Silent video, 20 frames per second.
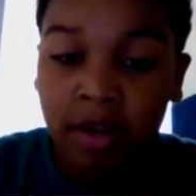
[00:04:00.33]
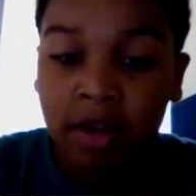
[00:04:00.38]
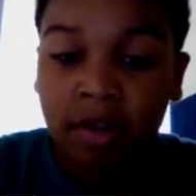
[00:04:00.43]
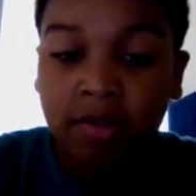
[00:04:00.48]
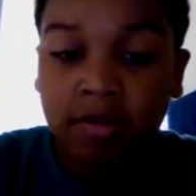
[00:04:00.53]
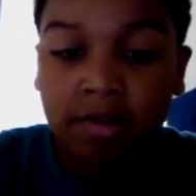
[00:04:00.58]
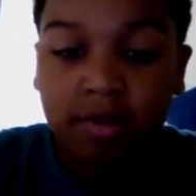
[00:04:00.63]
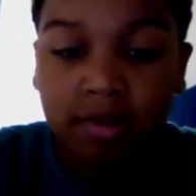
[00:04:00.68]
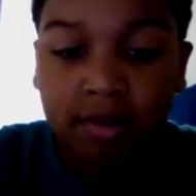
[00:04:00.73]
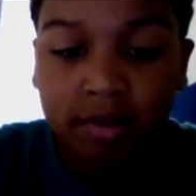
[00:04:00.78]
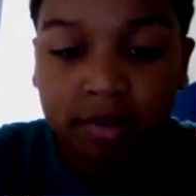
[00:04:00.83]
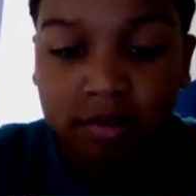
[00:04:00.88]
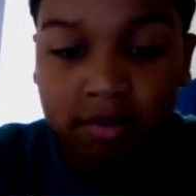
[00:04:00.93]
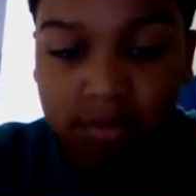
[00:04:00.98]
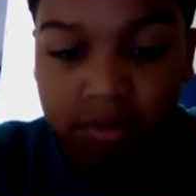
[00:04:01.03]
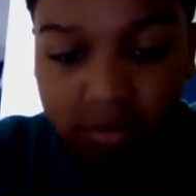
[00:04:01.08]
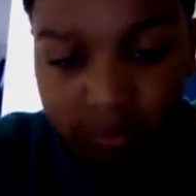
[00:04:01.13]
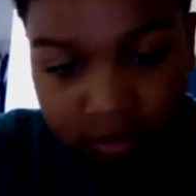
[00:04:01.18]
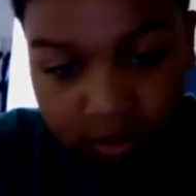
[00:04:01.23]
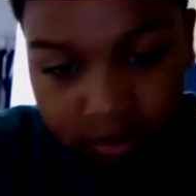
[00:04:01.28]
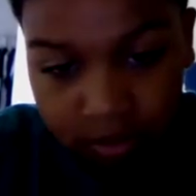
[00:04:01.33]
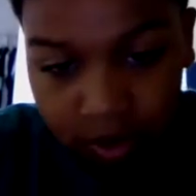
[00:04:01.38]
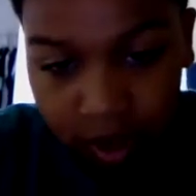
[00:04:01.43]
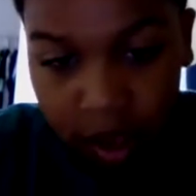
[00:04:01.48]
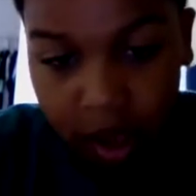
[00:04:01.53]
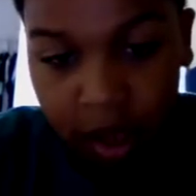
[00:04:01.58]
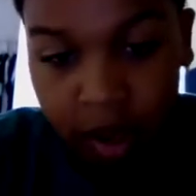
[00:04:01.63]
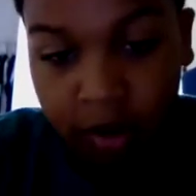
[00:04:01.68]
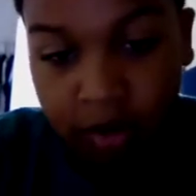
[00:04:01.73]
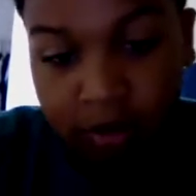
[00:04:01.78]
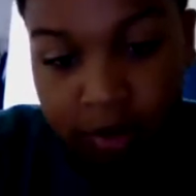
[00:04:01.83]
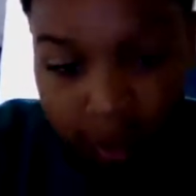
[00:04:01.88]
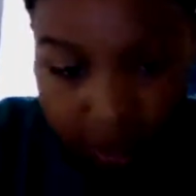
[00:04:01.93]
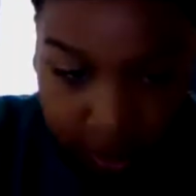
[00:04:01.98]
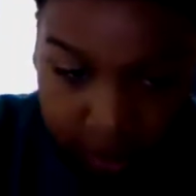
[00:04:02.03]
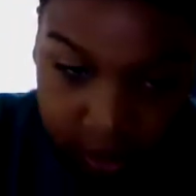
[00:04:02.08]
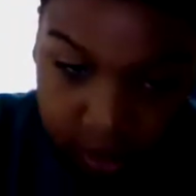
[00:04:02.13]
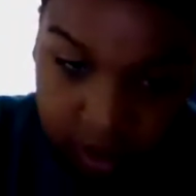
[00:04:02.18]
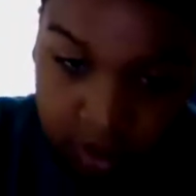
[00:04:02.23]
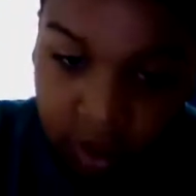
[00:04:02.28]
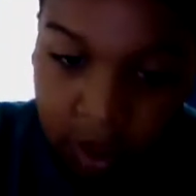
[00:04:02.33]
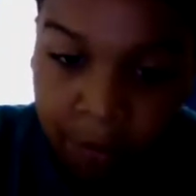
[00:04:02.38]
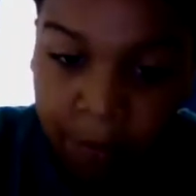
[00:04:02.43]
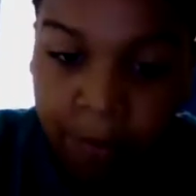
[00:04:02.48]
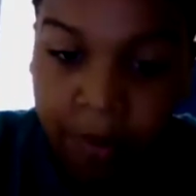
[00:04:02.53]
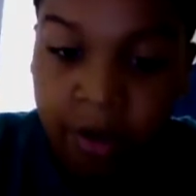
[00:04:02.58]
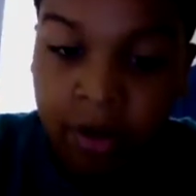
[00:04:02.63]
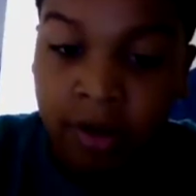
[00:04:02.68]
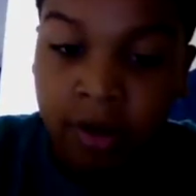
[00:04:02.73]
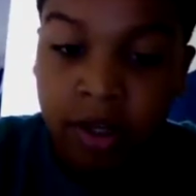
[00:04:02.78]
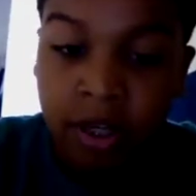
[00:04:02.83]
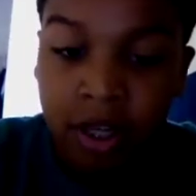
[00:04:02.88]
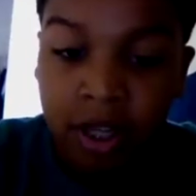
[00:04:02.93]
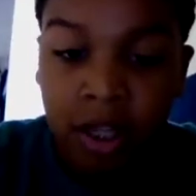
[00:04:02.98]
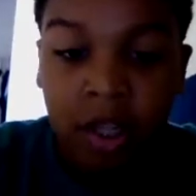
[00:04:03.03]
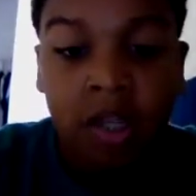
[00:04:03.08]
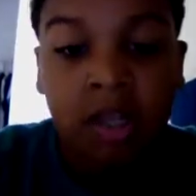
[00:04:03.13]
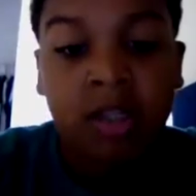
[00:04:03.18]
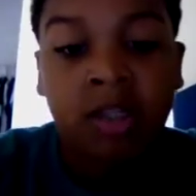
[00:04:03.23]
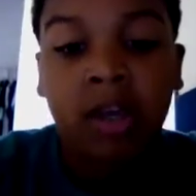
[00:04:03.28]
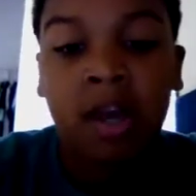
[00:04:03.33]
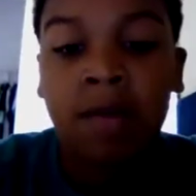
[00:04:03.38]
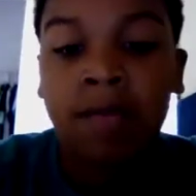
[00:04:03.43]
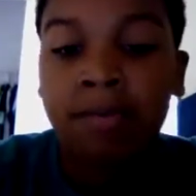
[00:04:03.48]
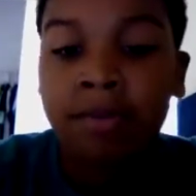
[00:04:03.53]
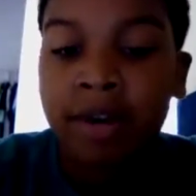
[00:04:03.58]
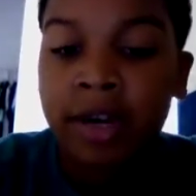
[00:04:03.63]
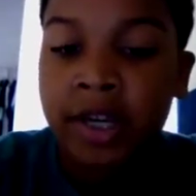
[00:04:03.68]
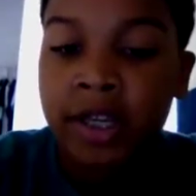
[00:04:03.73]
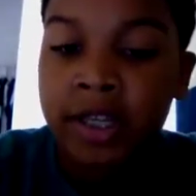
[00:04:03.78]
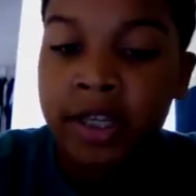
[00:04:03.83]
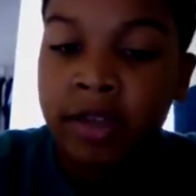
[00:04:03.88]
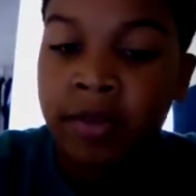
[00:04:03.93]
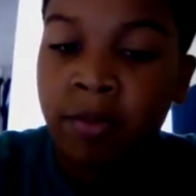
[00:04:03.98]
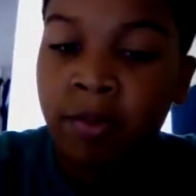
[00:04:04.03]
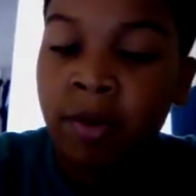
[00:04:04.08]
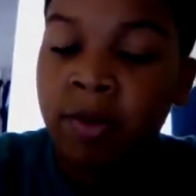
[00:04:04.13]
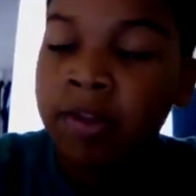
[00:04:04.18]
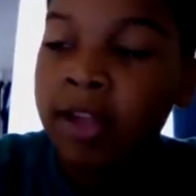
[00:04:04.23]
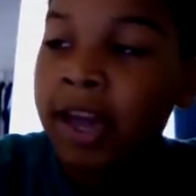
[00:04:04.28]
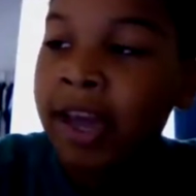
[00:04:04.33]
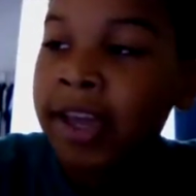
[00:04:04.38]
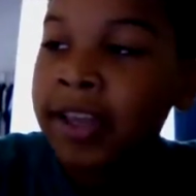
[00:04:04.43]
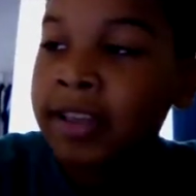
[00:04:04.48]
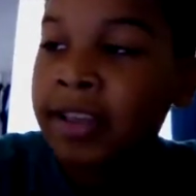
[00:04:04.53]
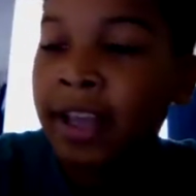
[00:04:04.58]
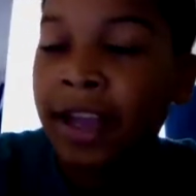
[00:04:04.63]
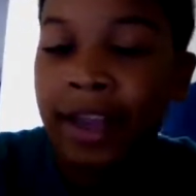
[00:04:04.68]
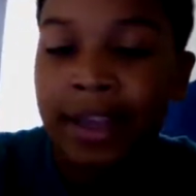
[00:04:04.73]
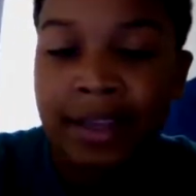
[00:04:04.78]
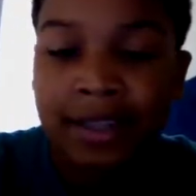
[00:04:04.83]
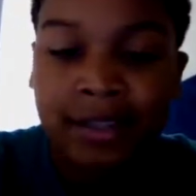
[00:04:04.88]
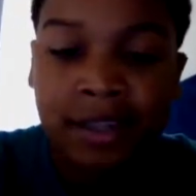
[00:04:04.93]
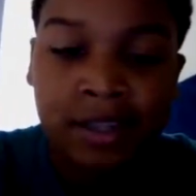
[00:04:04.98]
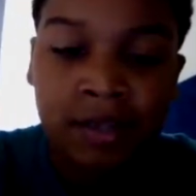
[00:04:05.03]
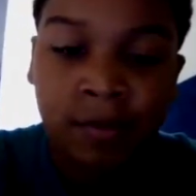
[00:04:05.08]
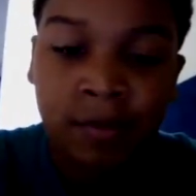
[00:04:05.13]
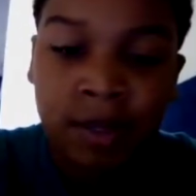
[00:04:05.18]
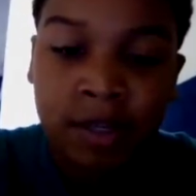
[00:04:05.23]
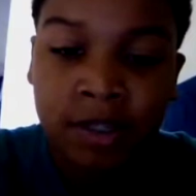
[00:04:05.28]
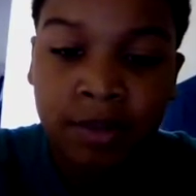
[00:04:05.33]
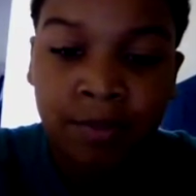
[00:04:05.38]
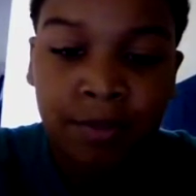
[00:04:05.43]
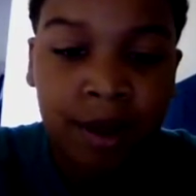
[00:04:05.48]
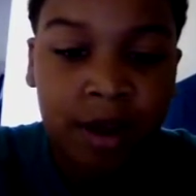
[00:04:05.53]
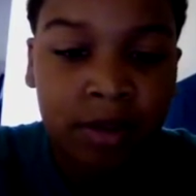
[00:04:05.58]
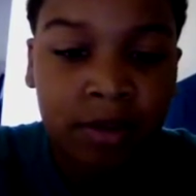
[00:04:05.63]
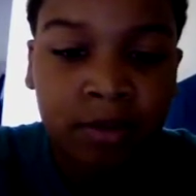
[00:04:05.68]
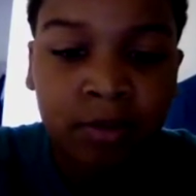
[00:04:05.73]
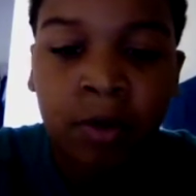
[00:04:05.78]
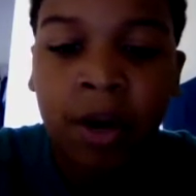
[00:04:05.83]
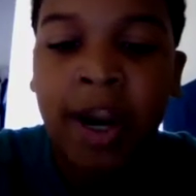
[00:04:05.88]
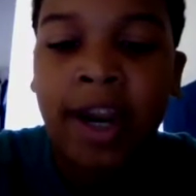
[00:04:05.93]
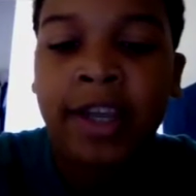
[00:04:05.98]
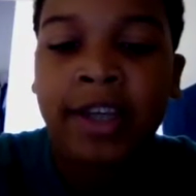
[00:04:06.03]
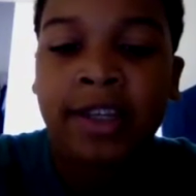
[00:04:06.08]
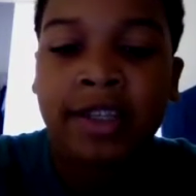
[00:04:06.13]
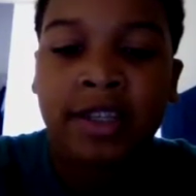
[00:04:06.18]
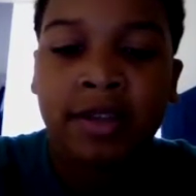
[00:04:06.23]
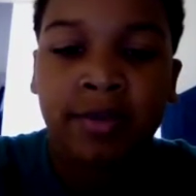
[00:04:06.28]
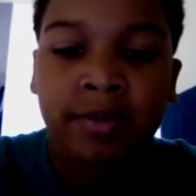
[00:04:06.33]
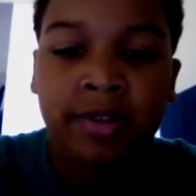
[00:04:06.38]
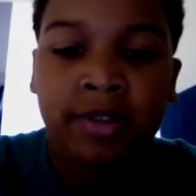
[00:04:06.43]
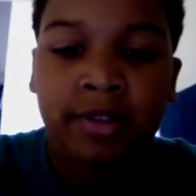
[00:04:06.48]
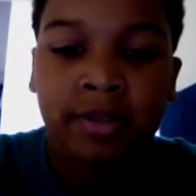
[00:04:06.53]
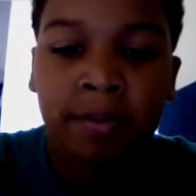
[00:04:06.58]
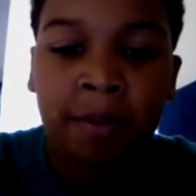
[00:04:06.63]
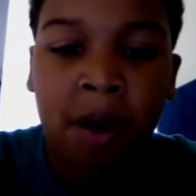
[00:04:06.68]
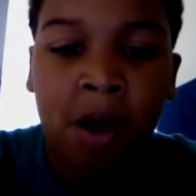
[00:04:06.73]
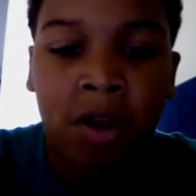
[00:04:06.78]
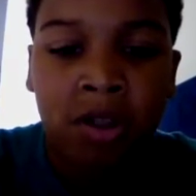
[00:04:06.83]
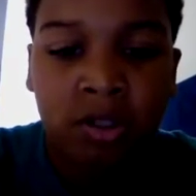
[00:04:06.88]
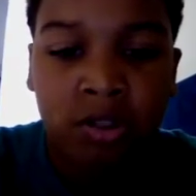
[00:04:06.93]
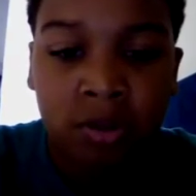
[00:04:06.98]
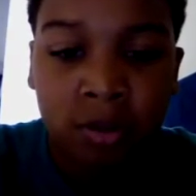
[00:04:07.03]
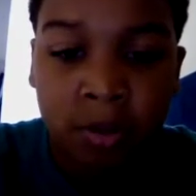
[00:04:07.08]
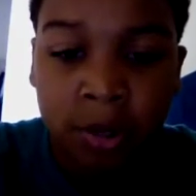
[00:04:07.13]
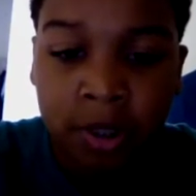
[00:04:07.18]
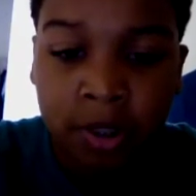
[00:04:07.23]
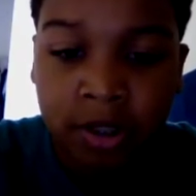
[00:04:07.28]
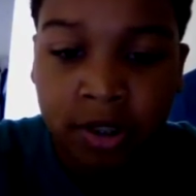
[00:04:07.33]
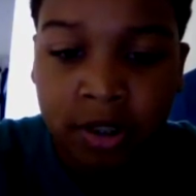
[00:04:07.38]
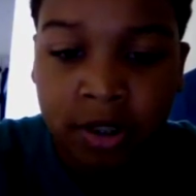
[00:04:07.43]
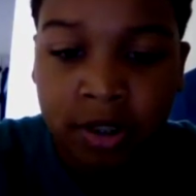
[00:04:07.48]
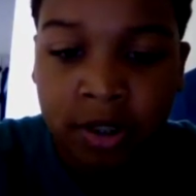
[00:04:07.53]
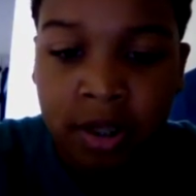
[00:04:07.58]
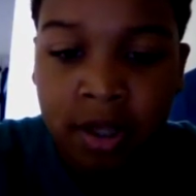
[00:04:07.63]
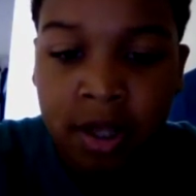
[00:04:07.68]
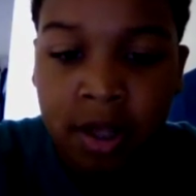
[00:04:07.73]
I don't know. I don't think they will. Tom Brady, he won't like that he doesn't run his routes right because he wants the ball so much.